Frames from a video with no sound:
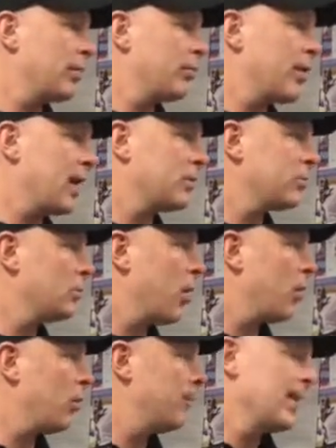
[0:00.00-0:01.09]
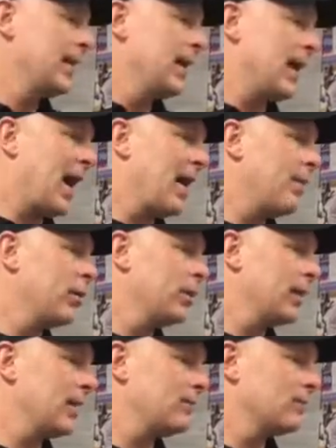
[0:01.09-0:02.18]
of the practice tomorrow, a guy may
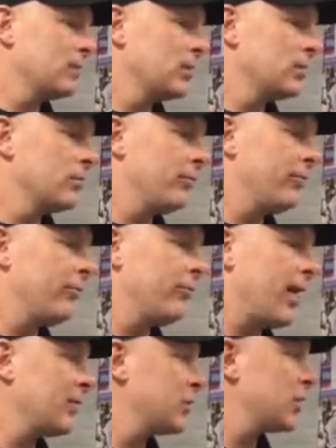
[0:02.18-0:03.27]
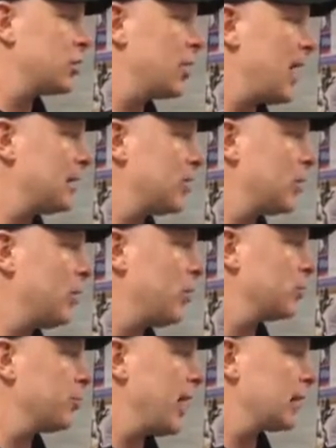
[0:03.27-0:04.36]
only get 5 or 6 shots in
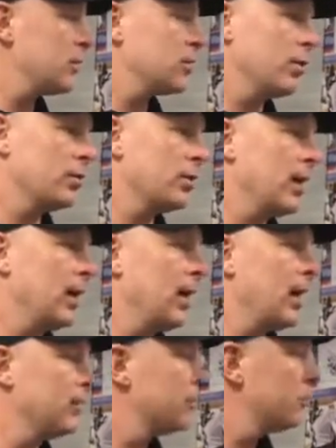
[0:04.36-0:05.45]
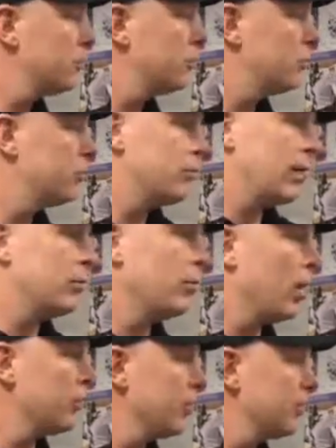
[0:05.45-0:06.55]
tomorrow's practice, where today he got probably
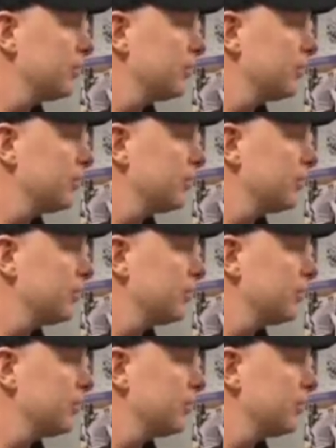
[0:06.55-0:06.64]
200.